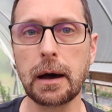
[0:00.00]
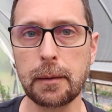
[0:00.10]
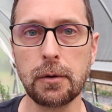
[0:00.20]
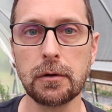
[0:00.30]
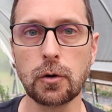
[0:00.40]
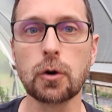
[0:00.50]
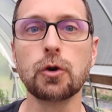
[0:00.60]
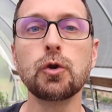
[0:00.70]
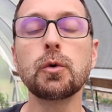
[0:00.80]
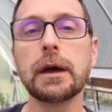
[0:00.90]
Bible or
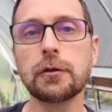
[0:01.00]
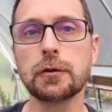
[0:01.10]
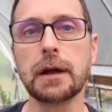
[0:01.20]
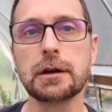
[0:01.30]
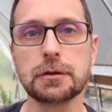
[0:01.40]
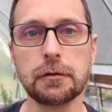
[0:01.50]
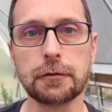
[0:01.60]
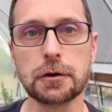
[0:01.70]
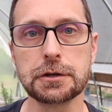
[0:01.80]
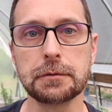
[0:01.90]
New International
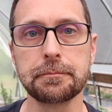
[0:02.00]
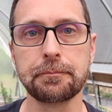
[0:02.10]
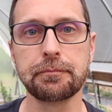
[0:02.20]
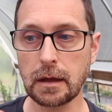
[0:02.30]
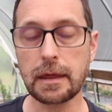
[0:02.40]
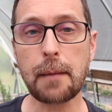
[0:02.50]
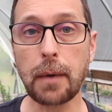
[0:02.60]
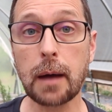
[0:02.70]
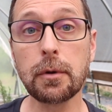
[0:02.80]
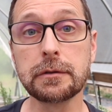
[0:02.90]
Version. Now, that
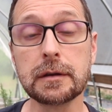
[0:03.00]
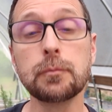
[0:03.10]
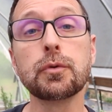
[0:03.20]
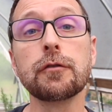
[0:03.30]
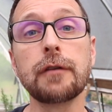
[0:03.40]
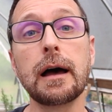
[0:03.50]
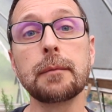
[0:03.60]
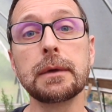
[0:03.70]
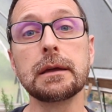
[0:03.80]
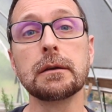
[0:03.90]
Bible did
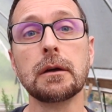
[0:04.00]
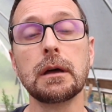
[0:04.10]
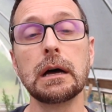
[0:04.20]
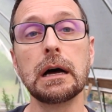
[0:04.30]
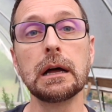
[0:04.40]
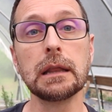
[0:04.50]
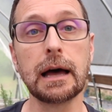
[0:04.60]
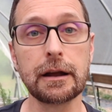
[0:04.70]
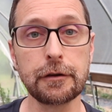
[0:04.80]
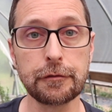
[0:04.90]
provide me a
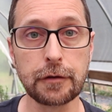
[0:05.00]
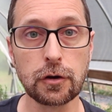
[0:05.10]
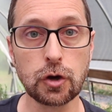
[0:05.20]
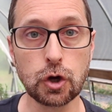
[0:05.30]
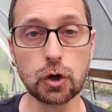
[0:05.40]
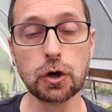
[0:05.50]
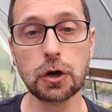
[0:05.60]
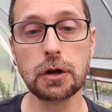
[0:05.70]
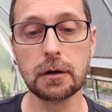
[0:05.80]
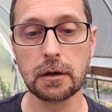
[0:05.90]
lot of
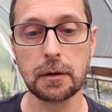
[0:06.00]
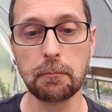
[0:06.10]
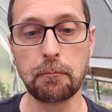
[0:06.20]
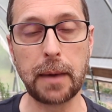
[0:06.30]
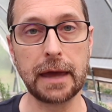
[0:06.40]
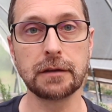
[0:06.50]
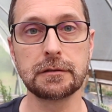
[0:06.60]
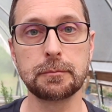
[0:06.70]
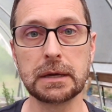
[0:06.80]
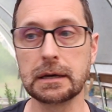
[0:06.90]
good
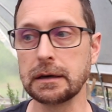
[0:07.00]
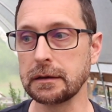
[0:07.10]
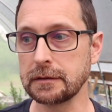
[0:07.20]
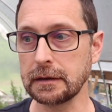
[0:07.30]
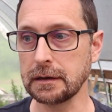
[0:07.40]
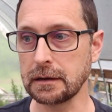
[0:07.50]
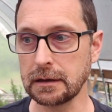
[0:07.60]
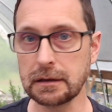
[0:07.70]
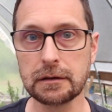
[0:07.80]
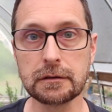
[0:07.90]
base because it
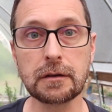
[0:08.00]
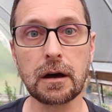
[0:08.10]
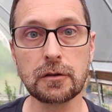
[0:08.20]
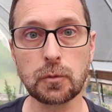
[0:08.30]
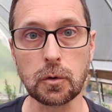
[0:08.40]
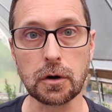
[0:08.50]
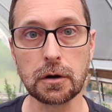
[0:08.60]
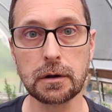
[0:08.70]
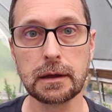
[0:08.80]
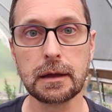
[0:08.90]
is God's
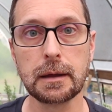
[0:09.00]
Word,